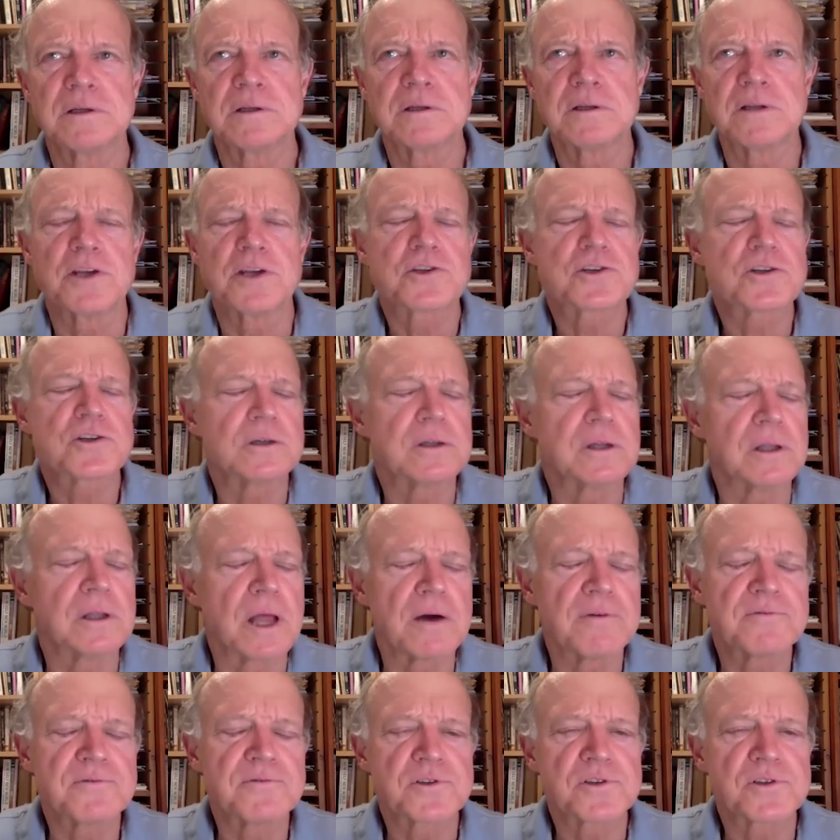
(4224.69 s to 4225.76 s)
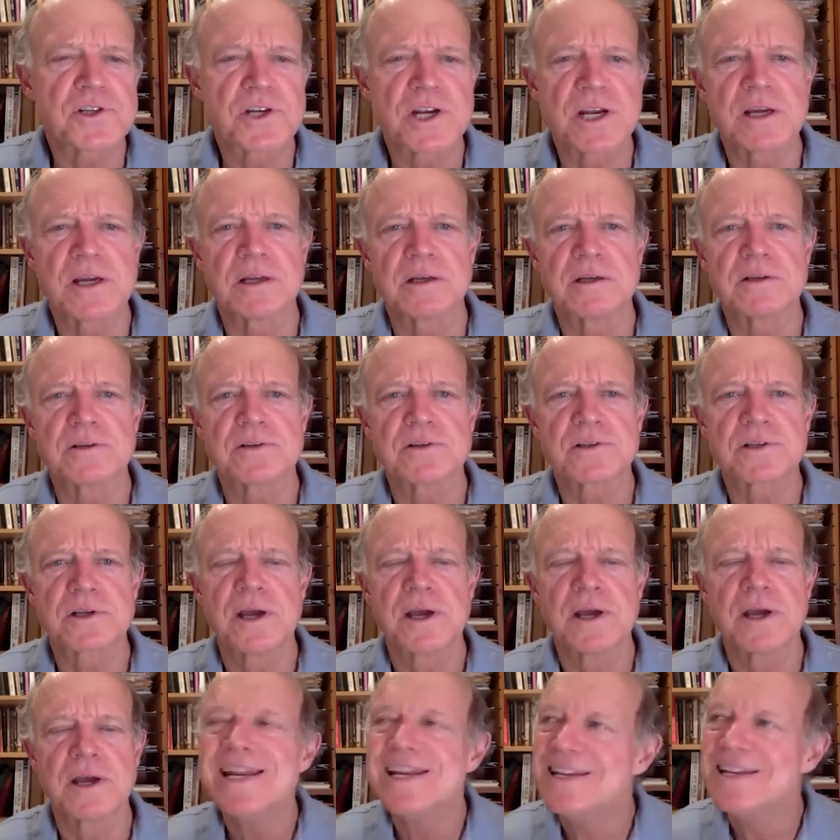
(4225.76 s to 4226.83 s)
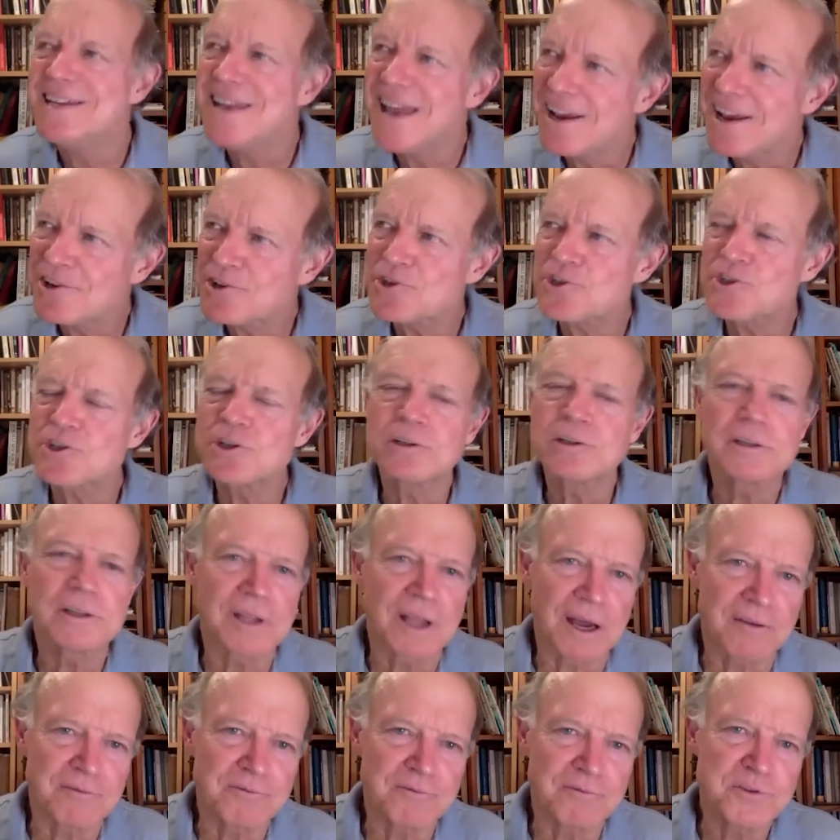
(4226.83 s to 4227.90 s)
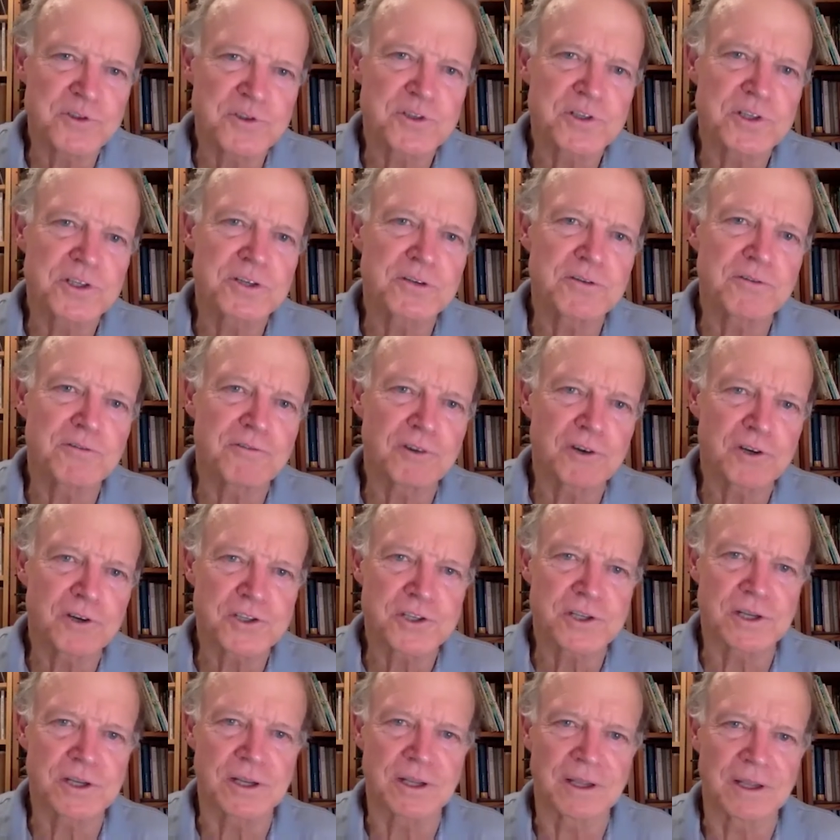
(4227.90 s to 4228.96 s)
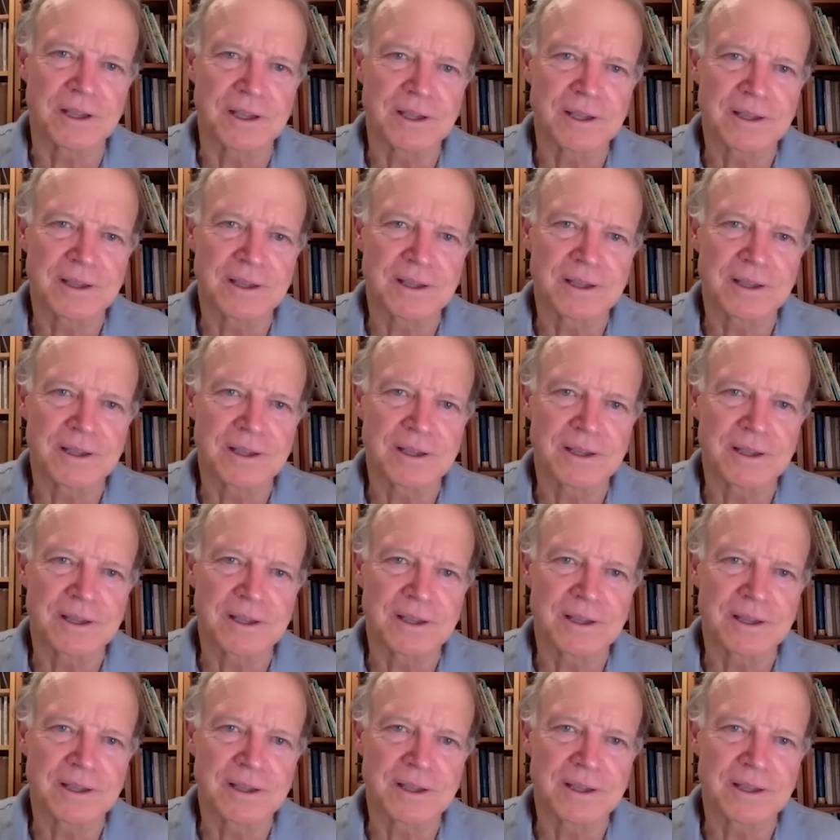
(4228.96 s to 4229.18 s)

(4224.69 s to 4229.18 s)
Nature loves change. Nature loves diversity.